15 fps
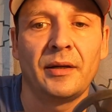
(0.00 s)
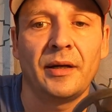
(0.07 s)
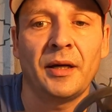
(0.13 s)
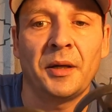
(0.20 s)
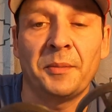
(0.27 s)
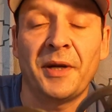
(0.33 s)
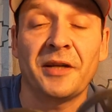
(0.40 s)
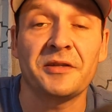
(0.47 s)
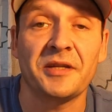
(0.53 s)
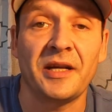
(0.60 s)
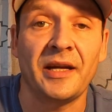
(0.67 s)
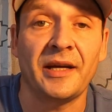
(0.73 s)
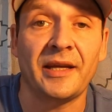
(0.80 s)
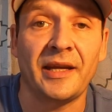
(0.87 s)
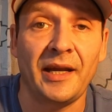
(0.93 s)
Now I'm not
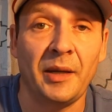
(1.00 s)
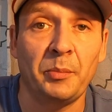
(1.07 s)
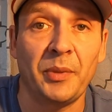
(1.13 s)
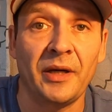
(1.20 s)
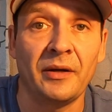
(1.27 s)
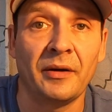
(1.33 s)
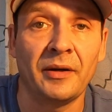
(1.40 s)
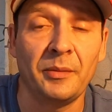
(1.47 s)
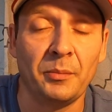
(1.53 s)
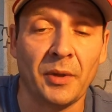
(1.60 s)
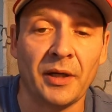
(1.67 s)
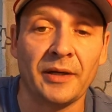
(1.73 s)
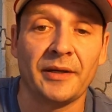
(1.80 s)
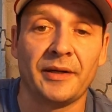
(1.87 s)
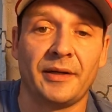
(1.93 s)
saying it can't be done,
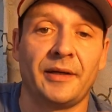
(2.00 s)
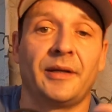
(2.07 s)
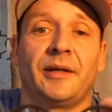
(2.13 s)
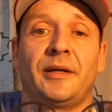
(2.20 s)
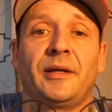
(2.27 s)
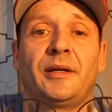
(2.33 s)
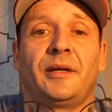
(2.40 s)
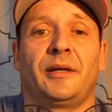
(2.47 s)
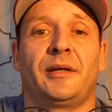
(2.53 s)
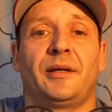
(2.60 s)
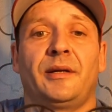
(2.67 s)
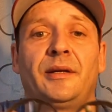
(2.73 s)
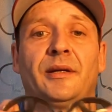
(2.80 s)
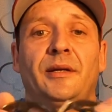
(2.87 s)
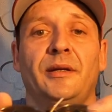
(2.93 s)
but
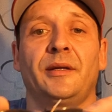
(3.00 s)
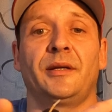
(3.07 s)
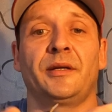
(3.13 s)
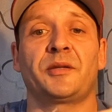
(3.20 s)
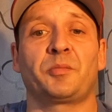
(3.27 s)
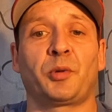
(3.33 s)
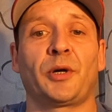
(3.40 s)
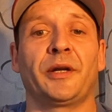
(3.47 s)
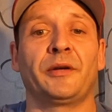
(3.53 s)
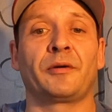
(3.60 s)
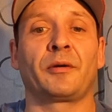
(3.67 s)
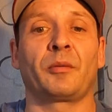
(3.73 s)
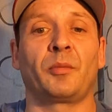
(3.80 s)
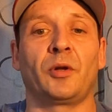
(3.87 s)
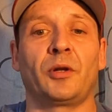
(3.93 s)
it's pretty
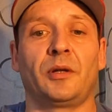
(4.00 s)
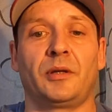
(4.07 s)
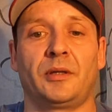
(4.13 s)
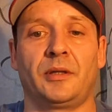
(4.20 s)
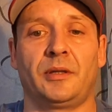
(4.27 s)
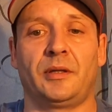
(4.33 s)
durable.